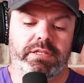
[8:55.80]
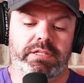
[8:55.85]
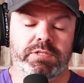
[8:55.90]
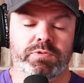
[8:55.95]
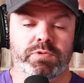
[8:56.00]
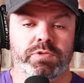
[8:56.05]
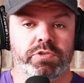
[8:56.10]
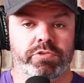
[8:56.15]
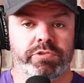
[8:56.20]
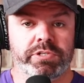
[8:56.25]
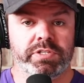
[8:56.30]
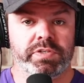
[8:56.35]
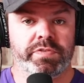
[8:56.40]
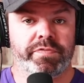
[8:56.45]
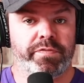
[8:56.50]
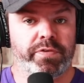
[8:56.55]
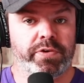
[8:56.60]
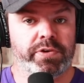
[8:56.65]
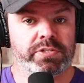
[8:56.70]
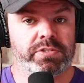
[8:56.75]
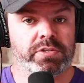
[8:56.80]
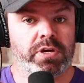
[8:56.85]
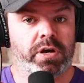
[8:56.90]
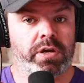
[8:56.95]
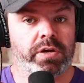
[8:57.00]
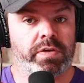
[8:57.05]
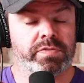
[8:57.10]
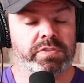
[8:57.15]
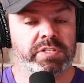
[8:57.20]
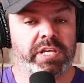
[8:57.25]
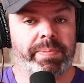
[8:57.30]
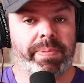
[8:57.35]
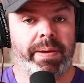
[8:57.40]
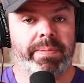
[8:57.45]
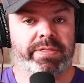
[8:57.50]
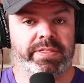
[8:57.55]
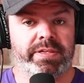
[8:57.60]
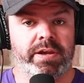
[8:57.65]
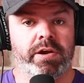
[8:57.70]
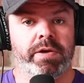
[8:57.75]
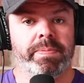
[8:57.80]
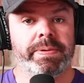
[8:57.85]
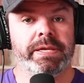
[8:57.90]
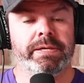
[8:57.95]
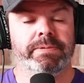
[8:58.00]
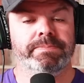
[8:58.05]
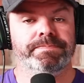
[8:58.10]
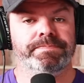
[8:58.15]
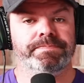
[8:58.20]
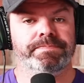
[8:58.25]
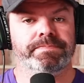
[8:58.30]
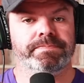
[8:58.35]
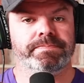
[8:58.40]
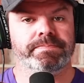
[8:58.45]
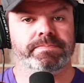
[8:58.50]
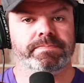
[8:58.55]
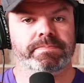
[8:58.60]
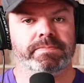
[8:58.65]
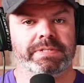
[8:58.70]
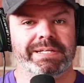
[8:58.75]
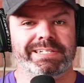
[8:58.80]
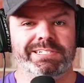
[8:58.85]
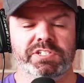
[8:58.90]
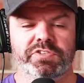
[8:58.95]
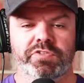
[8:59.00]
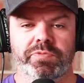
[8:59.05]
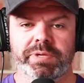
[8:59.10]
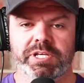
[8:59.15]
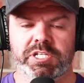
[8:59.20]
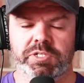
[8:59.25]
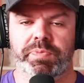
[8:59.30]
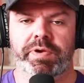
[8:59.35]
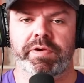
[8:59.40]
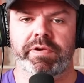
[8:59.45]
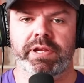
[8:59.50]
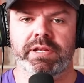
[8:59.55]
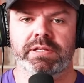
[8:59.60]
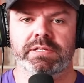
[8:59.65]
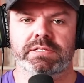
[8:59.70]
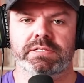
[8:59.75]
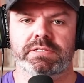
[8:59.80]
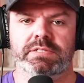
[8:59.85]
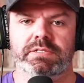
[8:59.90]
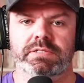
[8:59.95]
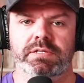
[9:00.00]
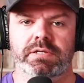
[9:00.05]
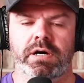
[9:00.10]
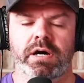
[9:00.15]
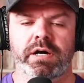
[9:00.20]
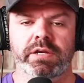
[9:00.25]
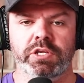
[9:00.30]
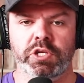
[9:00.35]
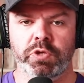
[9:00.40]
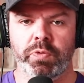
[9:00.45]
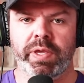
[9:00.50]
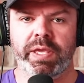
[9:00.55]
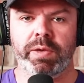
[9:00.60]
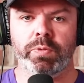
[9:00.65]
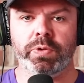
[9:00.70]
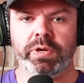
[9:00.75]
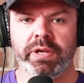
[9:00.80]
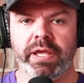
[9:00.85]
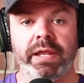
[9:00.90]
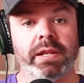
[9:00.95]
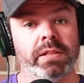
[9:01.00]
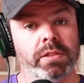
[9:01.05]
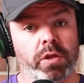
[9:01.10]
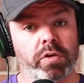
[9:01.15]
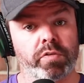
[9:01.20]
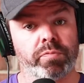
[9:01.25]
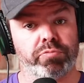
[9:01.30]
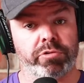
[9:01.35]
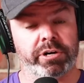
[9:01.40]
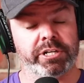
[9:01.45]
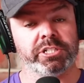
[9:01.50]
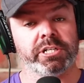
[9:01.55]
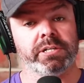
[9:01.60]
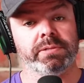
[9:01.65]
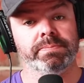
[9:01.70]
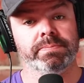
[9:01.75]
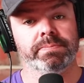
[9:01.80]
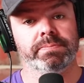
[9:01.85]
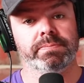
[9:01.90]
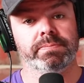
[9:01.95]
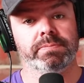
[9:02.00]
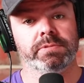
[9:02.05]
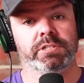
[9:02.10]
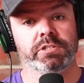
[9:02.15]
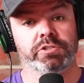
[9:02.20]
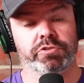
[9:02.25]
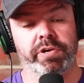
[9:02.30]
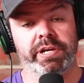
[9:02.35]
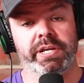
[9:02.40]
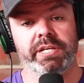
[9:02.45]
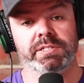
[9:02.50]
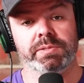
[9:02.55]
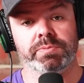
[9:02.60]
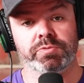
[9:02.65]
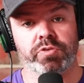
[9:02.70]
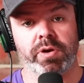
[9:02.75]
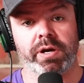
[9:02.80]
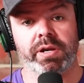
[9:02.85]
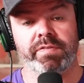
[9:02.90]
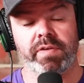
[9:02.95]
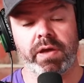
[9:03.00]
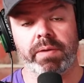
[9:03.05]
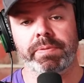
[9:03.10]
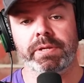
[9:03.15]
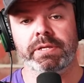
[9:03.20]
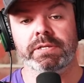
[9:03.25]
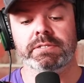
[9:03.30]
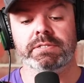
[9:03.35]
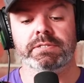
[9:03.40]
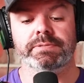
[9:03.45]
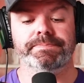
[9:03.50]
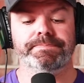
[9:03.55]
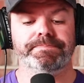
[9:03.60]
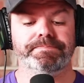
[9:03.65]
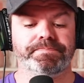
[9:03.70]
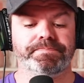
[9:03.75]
This was Chris's first night of CPAP therapy. And just from experience, I knew he would need a lot of pressure to treat his obstructive apneas.